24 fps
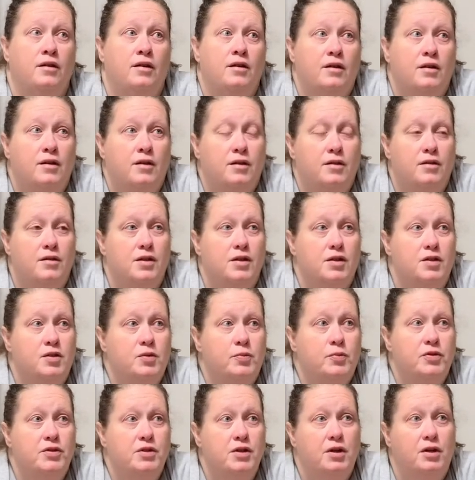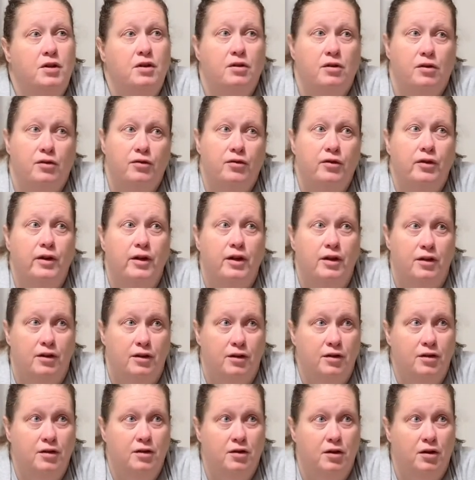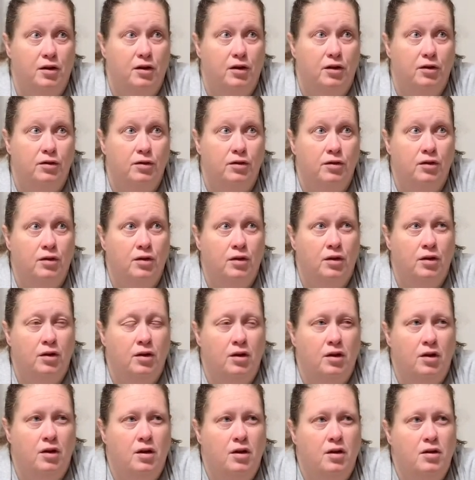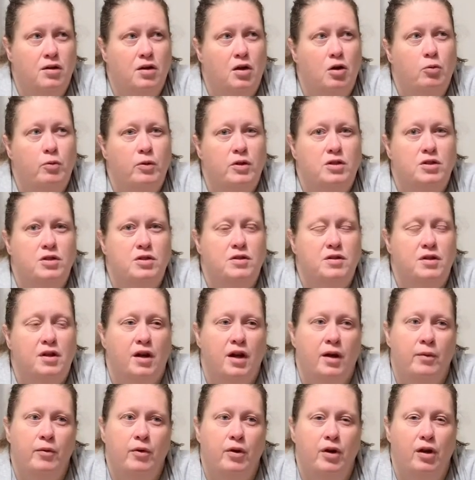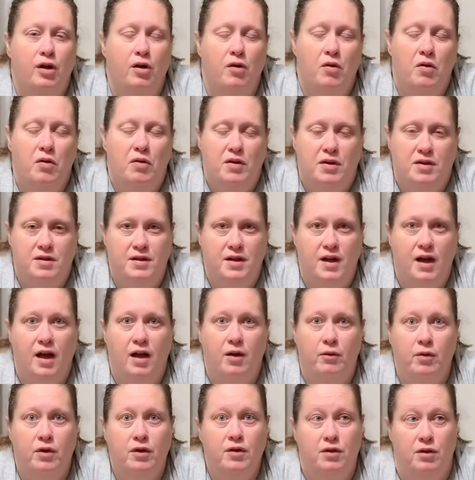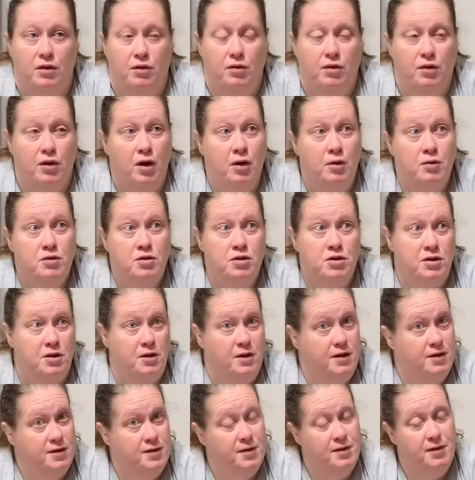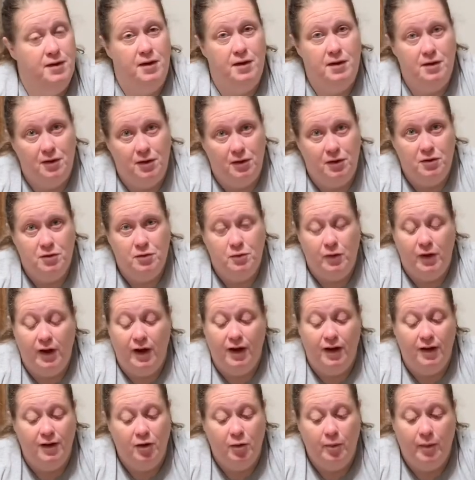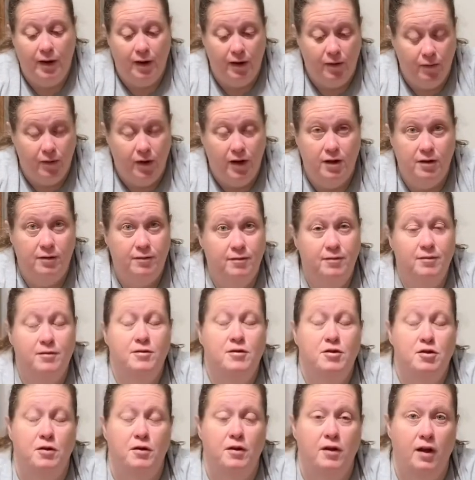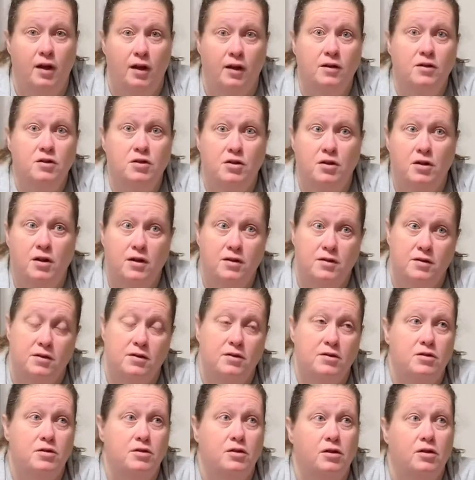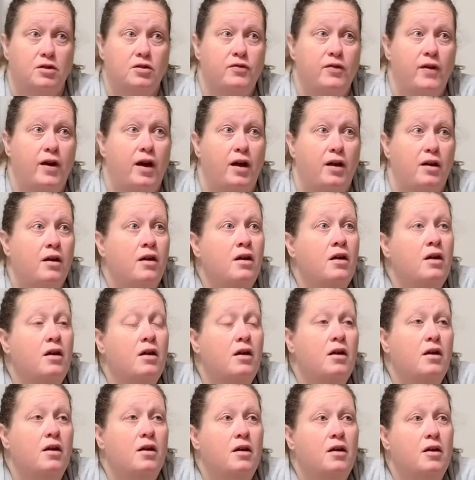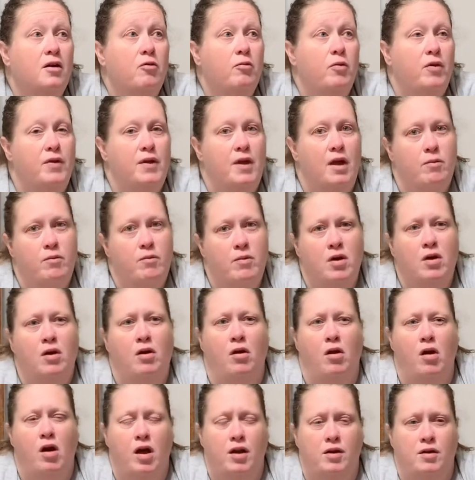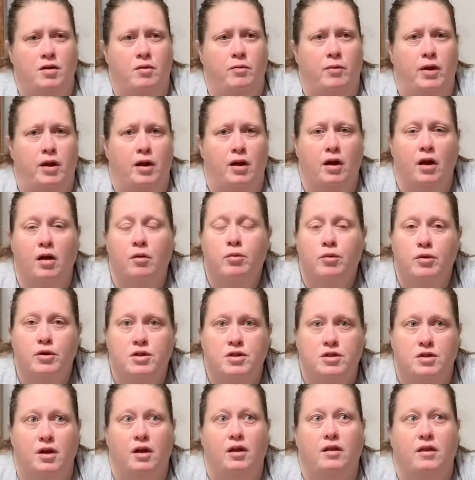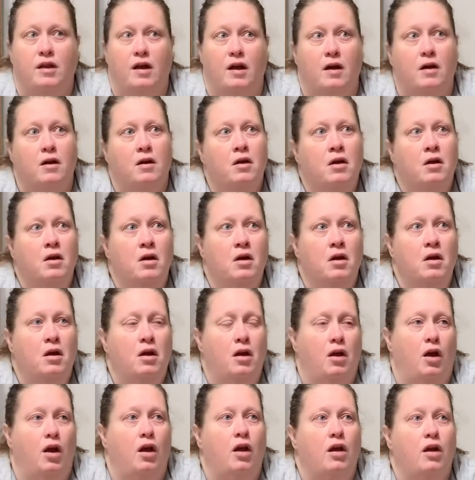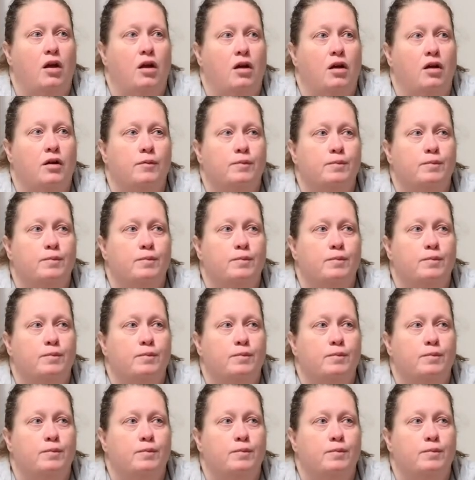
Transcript: this particular friend, told me, she said, I'm going to go on this diet with you. And no, she doesn't need to lose weight no matter what she thinks. She doesn't. She looks fine. But that meant a lot to me, and I appreciate that. And